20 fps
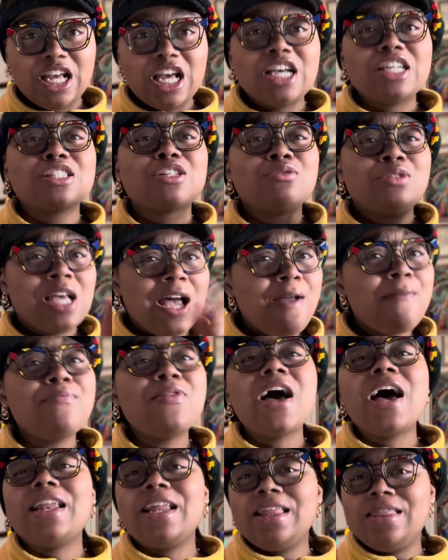So type
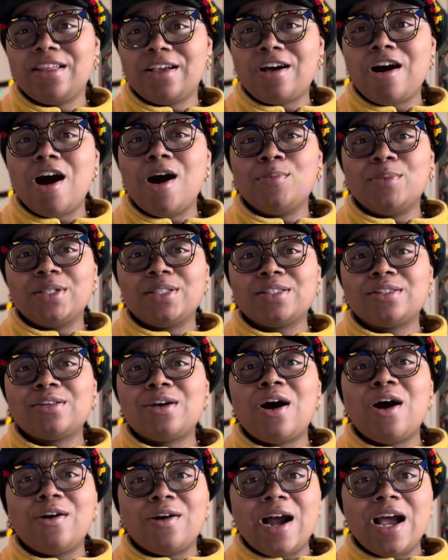that in the comments,
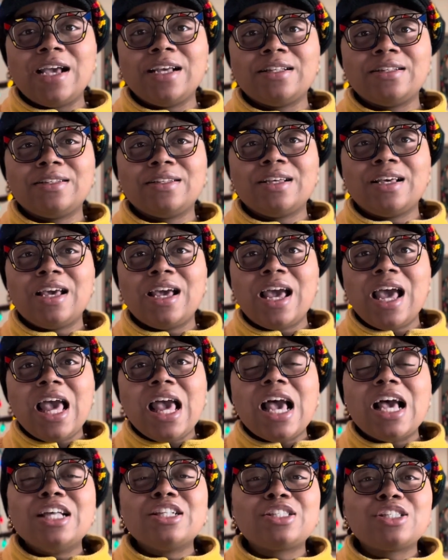all right?
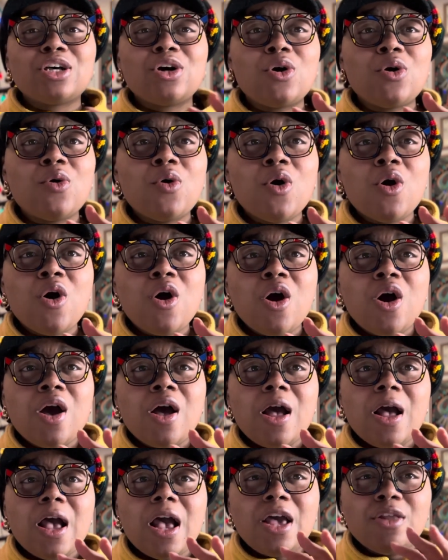And so
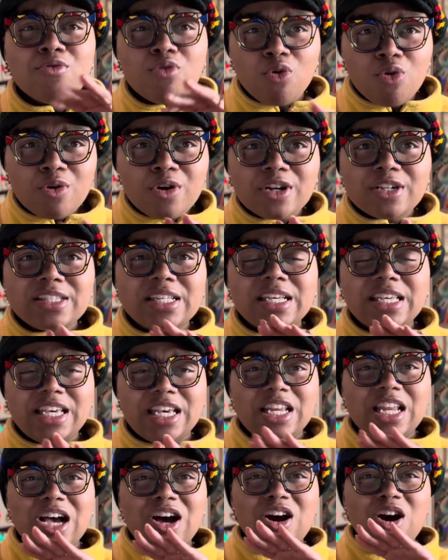in order to
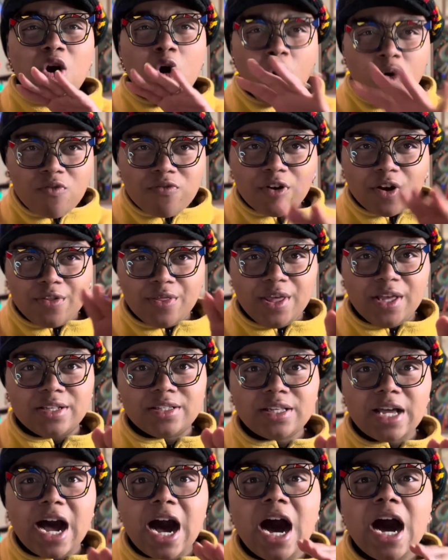get over this,
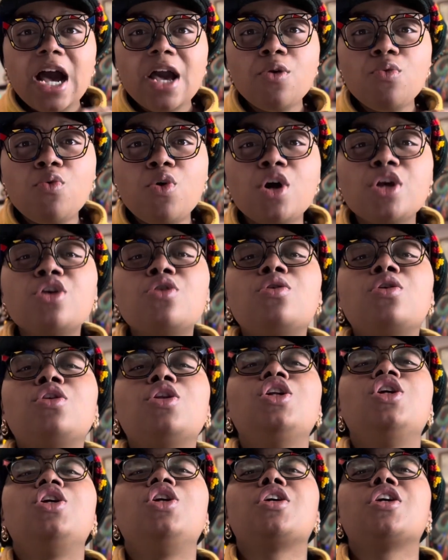I want you to
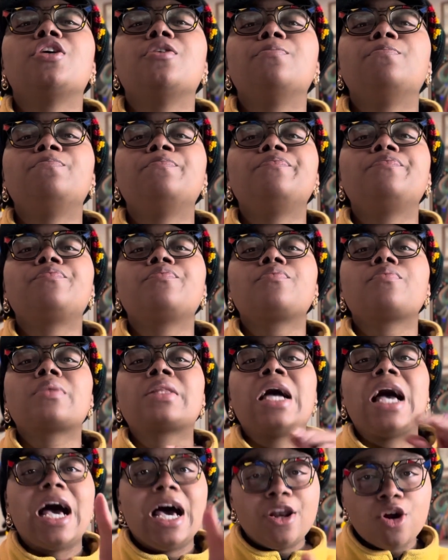look
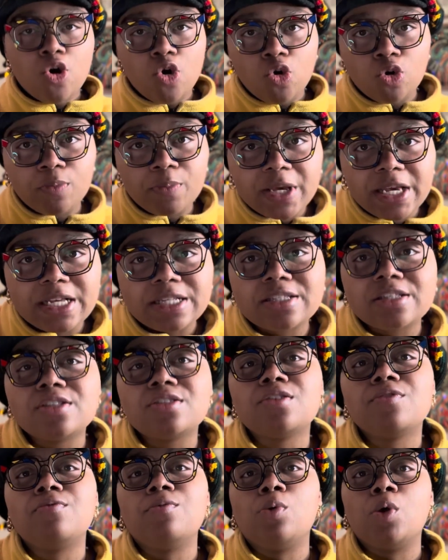at old pieces
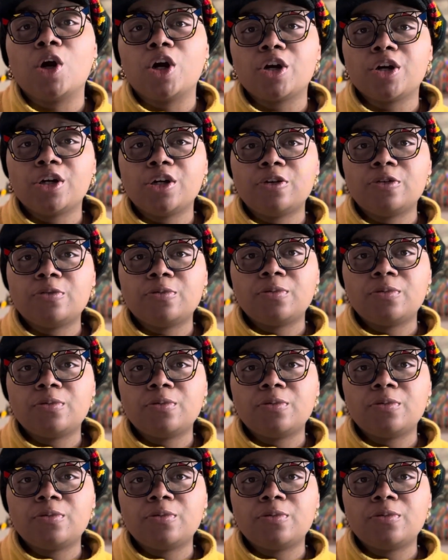of work.